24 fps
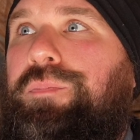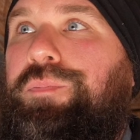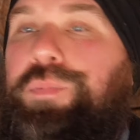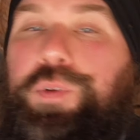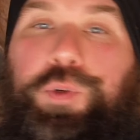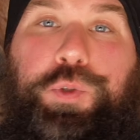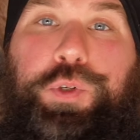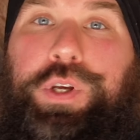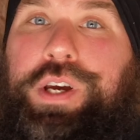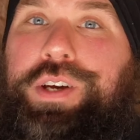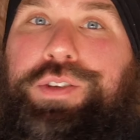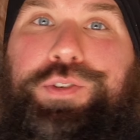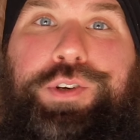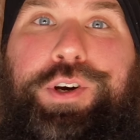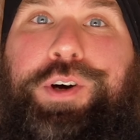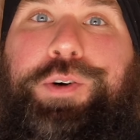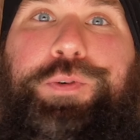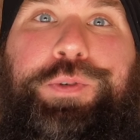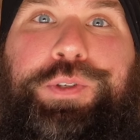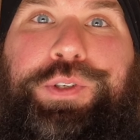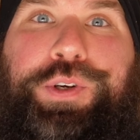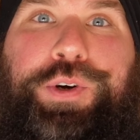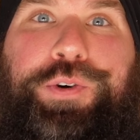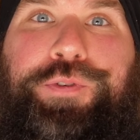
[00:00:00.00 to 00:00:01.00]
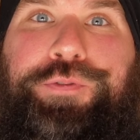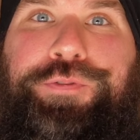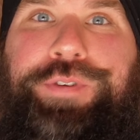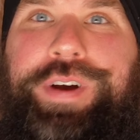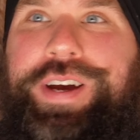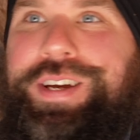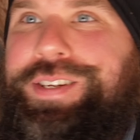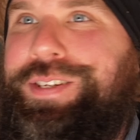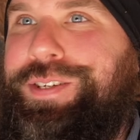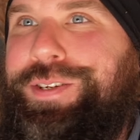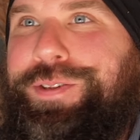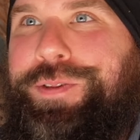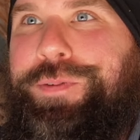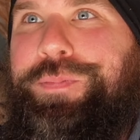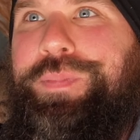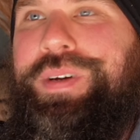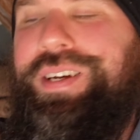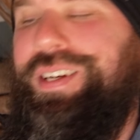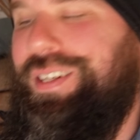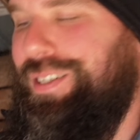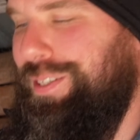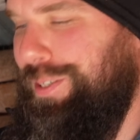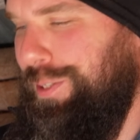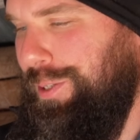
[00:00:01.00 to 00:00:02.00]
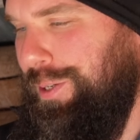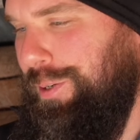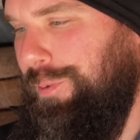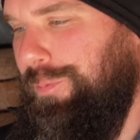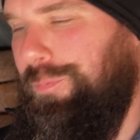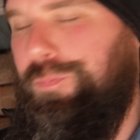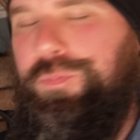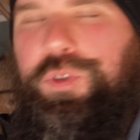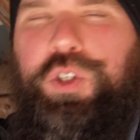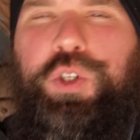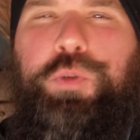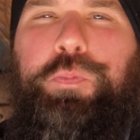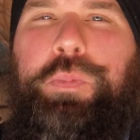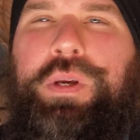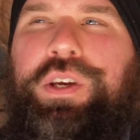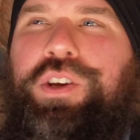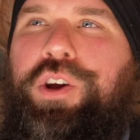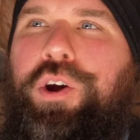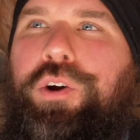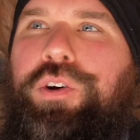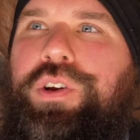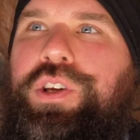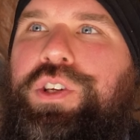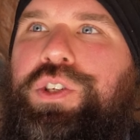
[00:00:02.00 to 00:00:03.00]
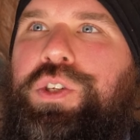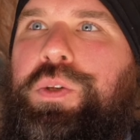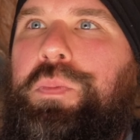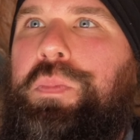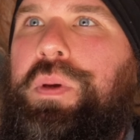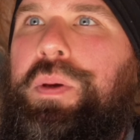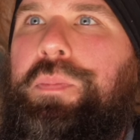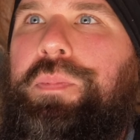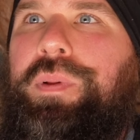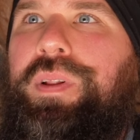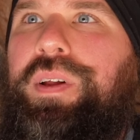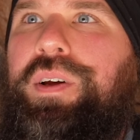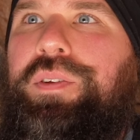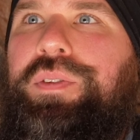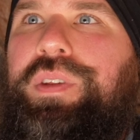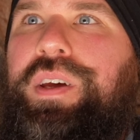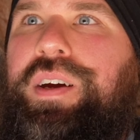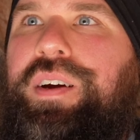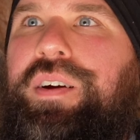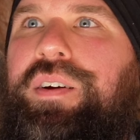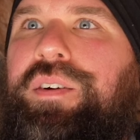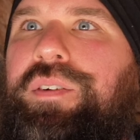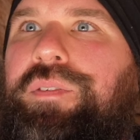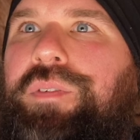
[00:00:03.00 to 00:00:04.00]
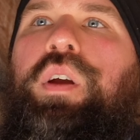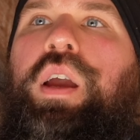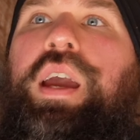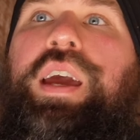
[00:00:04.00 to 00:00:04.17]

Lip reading: Those guys are always going faster than me, so just be courteous to people out there.